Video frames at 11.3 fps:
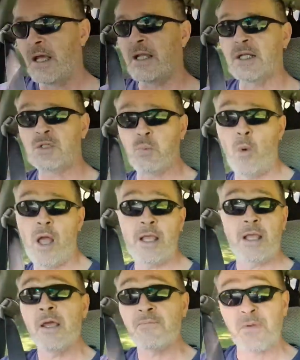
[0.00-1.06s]
And it's why
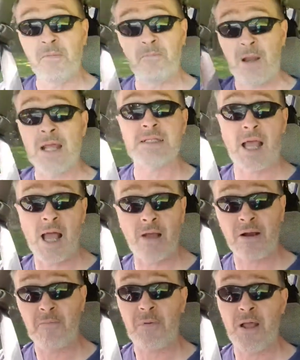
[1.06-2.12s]
if complaints
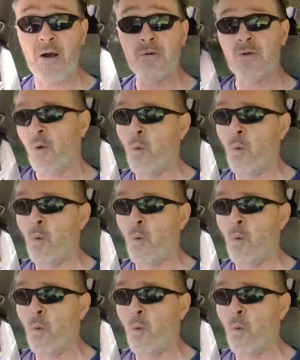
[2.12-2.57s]
are upheld,